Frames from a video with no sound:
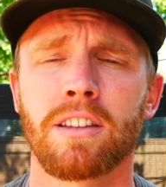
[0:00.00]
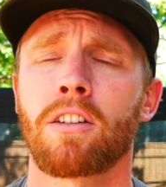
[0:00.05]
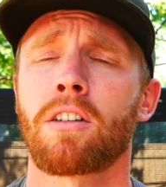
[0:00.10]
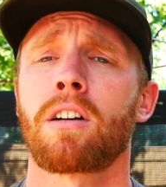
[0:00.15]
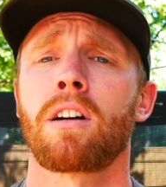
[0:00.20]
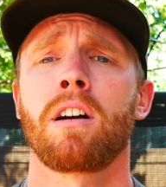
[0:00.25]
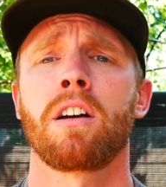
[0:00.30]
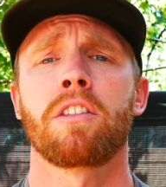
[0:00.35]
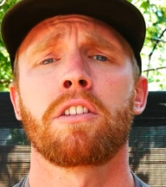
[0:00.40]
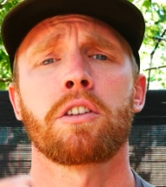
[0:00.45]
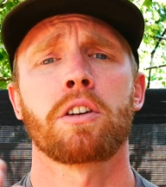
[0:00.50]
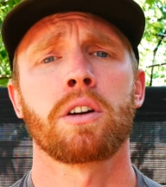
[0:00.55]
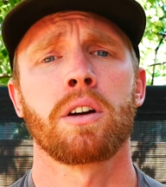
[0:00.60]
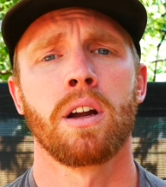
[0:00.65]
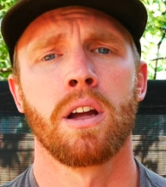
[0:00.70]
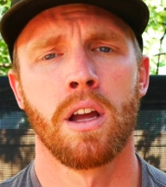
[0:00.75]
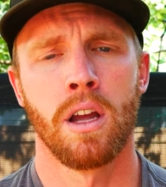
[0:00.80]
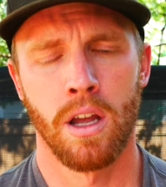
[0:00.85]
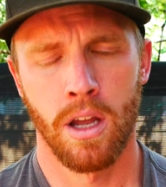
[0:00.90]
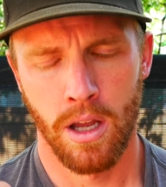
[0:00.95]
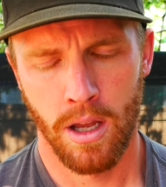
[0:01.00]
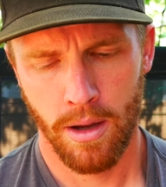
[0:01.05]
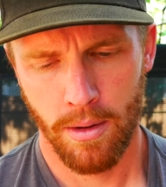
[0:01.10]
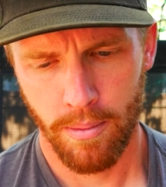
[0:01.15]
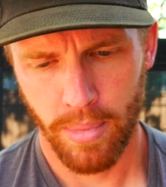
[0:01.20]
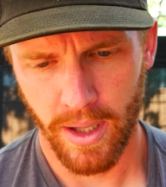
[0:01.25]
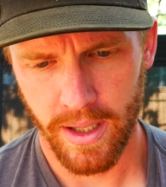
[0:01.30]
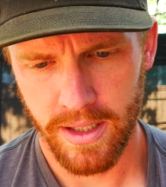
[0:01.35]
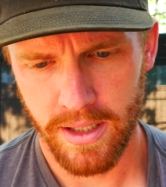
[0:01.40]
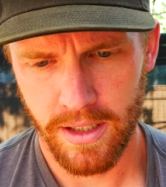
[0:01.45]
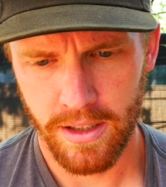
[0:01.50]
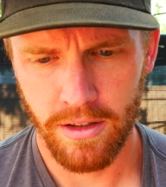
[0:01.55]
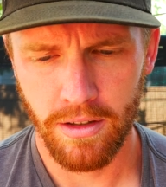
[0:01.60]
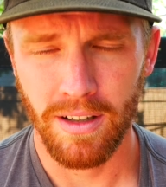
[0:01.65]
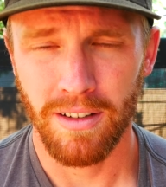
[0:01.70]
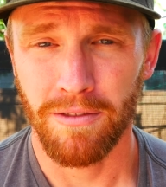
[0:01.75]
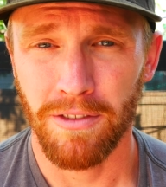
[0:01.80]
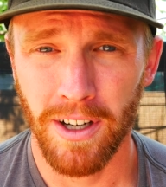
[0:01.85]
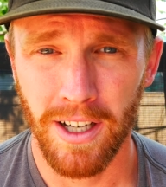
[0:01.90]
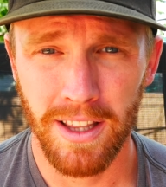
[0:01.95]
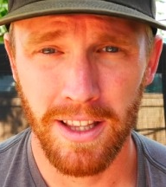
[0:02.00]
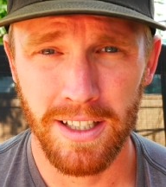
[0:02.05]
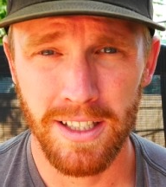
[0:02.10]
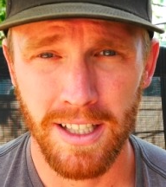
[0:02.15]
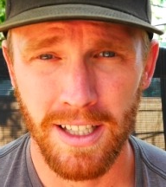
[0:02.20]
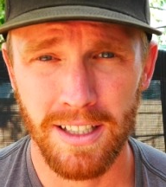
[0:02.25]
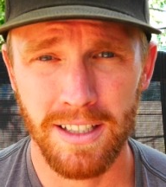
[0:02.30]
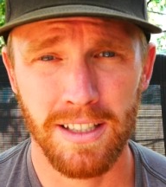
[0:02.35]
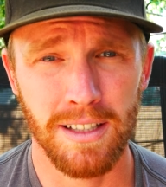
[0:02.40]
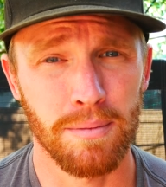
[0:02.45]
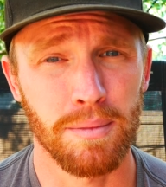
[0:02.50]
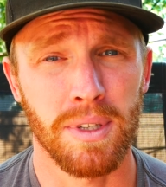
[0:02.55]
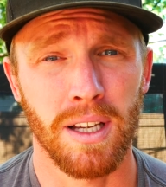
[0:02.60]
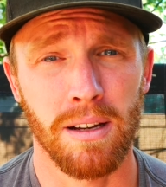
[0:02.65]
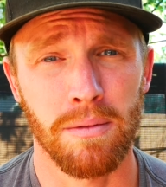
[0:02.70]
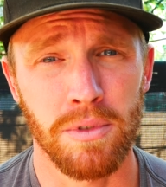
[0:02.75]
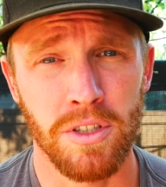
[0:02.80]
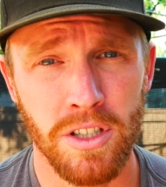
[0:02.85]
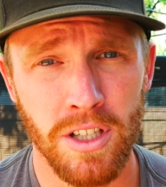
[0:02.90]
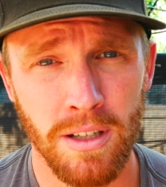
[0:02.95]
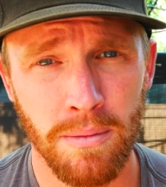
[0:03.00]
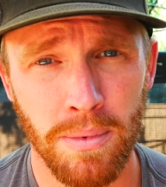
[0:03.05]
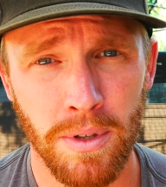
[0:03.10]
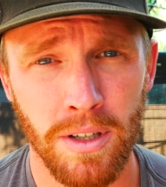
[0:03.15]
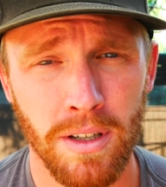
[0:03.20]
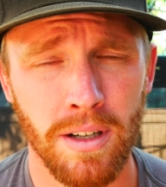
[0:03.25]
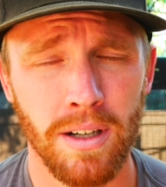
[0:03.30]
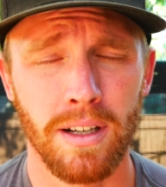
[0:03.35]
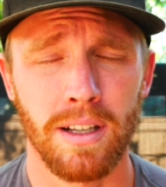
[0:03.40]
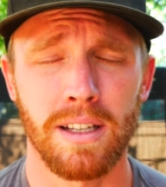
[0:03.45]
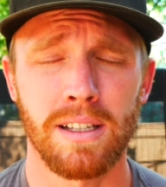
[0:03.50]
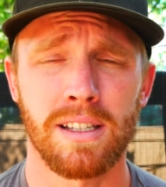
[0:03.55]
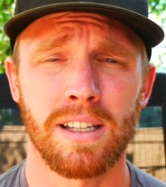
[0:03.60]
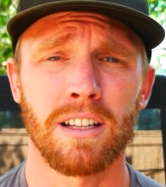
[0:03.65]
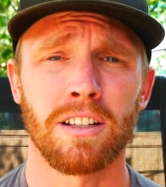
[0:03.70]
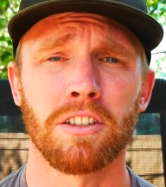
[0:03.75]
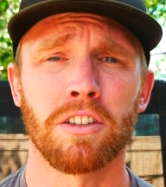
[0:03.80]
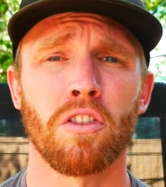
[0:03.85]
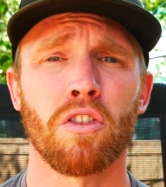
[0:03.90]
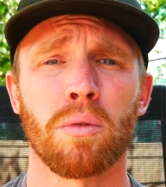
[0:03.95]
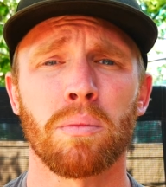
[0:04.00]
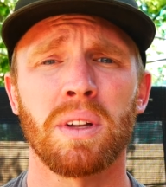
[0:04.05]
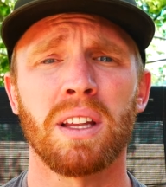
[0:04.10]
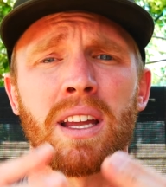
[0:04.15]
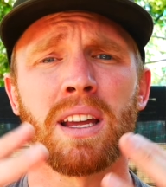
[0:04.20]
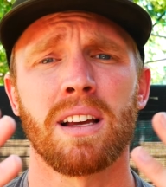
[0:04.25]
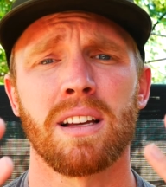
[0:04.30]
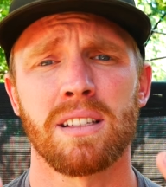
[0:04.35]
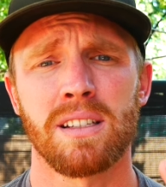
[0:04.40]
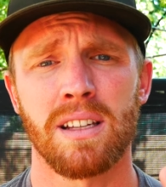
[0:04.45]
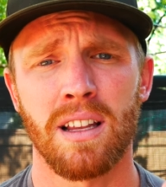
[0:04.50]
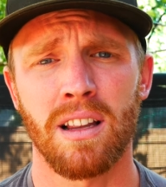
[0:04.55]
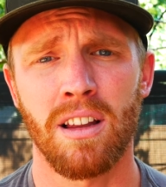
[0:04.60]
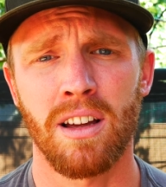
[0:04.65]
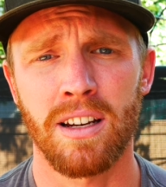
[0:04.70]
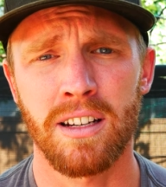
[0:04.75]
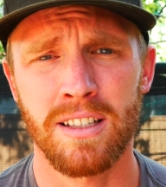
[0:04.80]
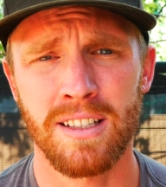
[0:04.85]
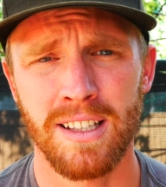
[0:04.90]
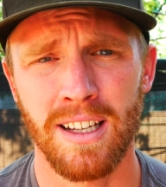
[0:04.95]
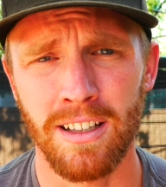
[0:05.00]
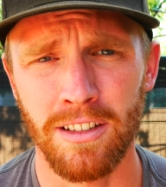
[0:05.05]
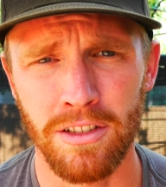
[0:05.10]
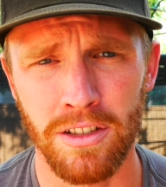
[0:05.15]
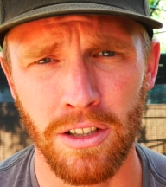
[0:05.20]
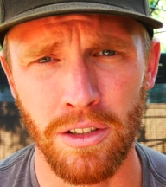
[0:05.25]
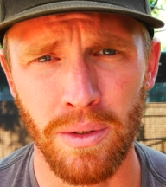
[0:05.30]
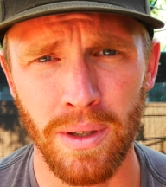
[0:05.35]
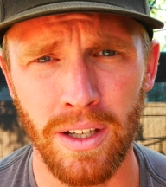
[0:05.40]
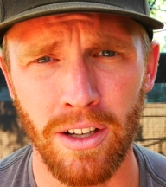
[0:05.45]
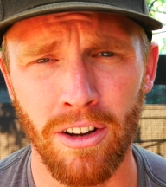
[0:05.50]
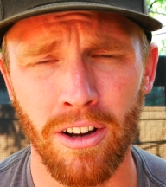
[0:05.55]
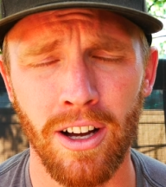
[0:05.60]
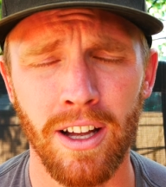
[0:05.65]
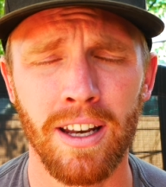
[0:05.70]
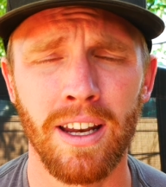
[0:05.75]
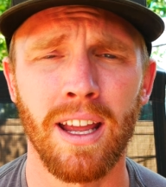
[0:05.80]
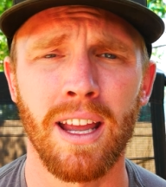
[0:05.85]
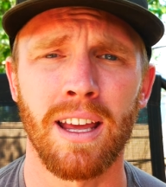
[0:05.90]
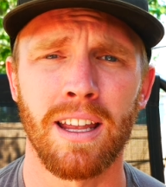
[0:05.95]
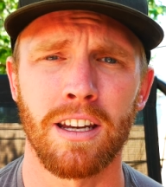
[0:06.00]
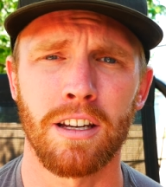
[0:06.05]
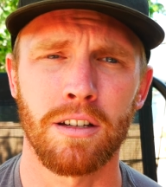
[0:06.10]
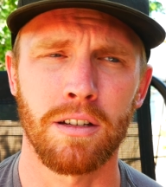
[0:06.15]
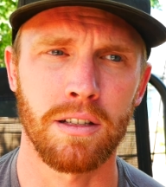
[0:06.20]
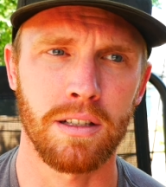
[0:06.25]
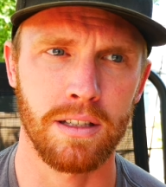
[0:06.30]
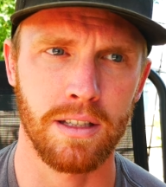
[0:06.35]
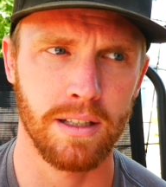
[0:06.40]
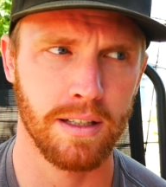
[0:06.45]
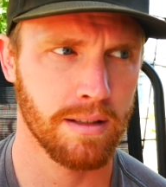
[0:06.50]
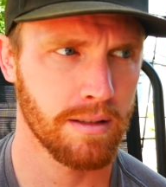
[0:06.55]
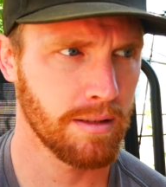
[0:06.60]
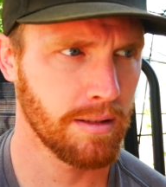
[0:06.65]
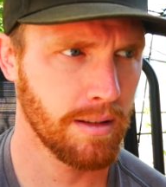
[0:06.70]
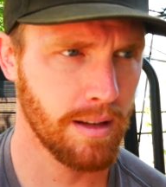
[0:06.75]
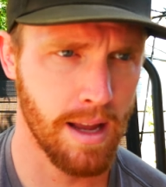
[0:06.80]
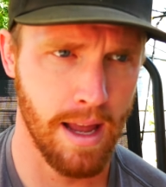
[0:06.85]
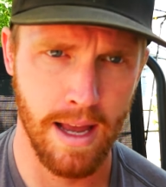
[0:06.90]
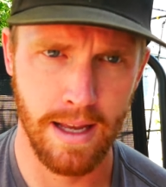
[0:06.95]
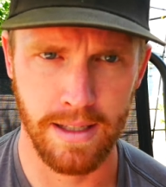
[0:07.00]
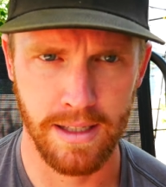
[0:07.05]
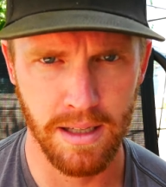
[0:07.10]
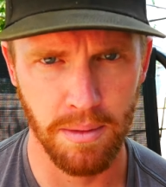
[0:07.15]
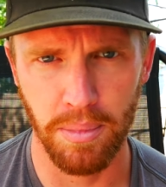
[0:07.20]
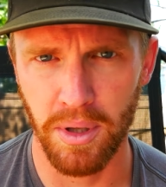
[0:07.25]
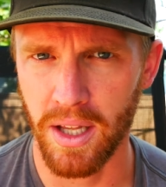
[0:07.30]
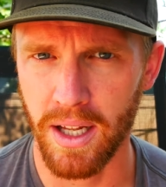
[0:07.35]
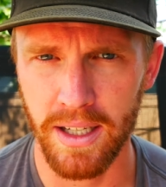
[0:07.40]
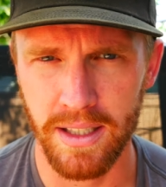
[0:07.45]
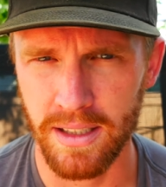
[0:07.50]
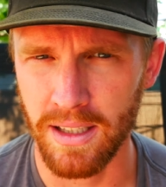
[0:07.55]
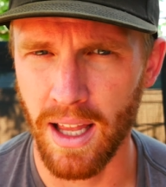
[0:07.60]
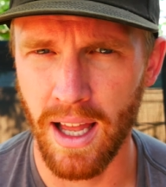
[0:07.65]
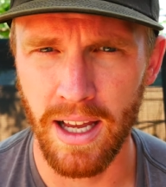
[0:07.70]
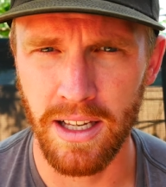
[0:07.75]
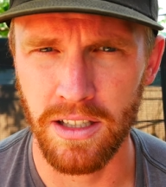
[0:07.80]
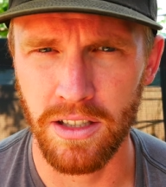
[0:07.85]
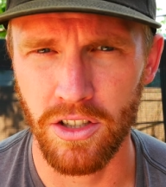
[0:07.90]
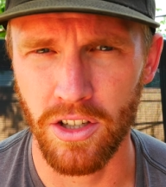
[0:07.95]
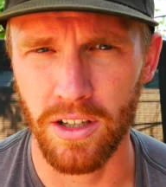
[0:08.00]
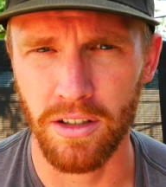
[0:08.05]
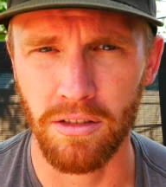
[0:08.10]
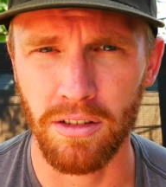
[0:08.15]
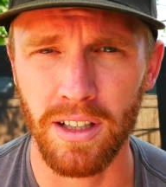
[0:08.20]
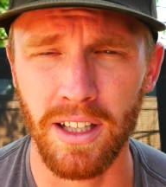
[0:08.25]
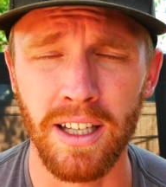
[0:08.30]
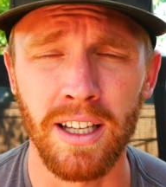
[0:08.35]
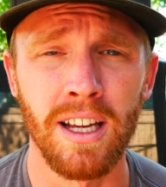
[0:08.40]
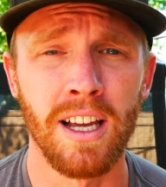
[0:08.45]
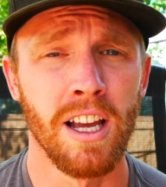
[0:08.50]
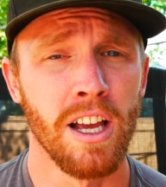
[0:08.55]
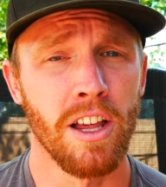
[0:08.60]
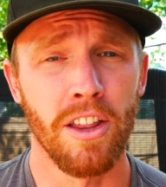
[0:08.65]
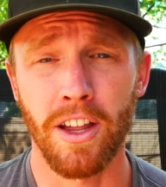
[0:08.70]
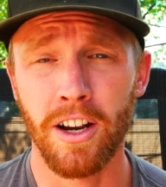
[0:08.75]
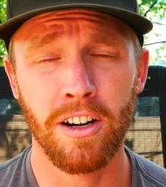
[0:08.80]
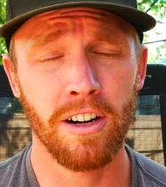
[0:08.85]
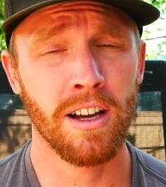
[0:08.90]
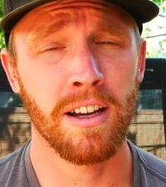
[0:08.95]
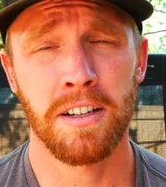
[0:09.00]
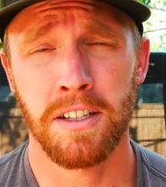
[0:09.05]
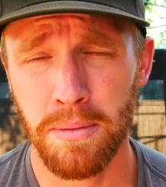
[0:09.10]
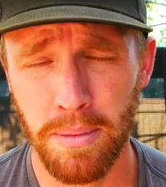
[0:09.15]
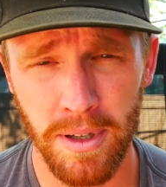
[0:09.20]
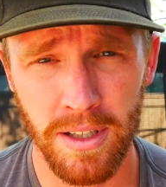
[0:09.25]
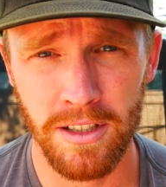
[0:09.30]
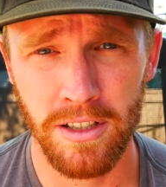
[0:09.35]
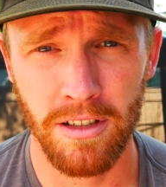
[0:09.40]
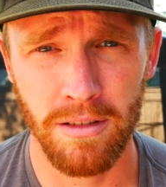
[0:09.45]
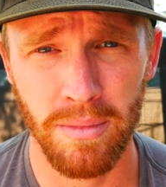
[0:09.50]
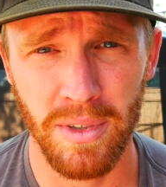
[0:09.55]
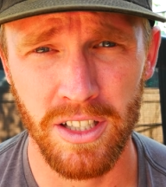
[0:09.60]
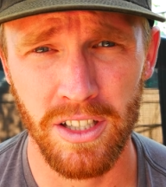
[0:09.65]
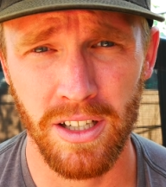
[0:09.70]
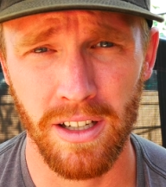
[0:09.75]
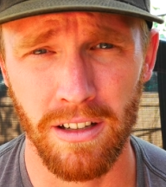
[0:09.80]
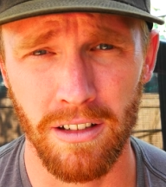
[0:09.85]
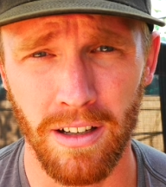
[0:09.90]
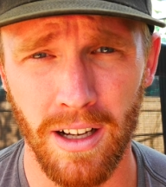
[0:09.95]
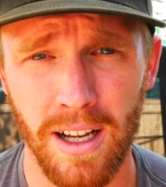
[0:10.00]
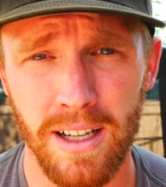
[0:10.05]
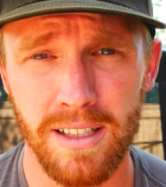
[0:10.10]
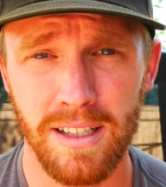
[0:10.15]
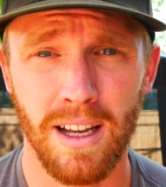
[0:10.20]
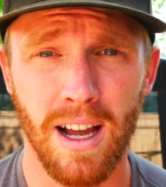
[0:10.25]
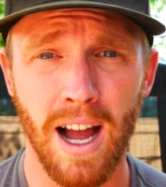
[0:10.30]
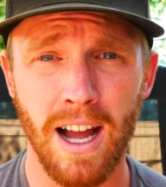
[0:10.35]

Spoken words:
There are other places you can find the tent, sometimes cheaper. Gazelle normally has a lot of sales going on, and it is as supplies last generally. They're not a sponsor of my channel, guys.